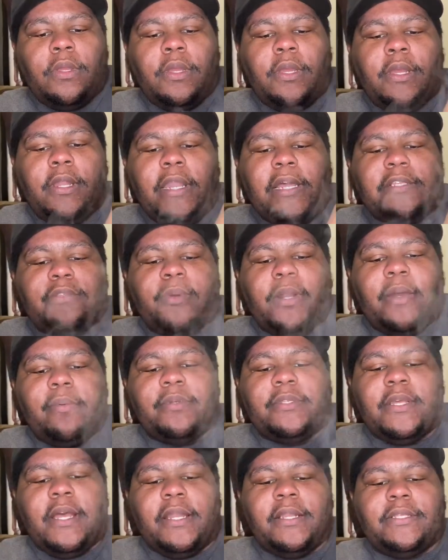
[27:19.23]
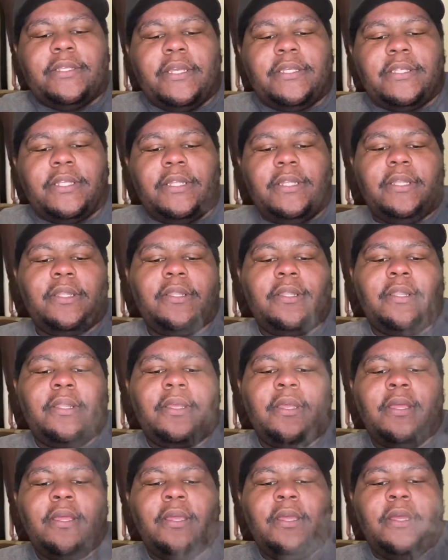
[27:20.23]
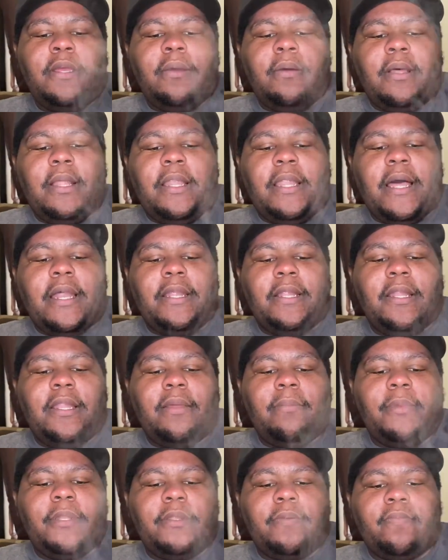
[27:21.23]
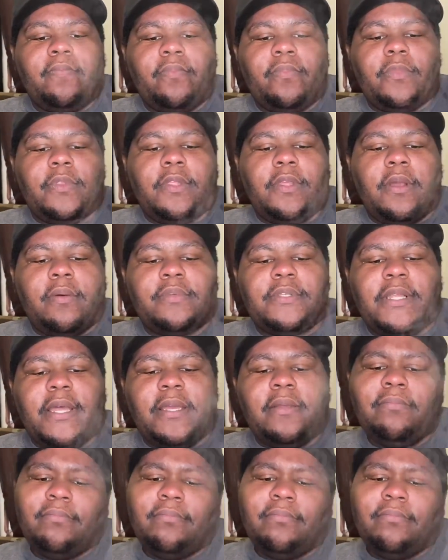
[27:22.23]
And that's what I was kind of tasting. A lot of lemon. I was like,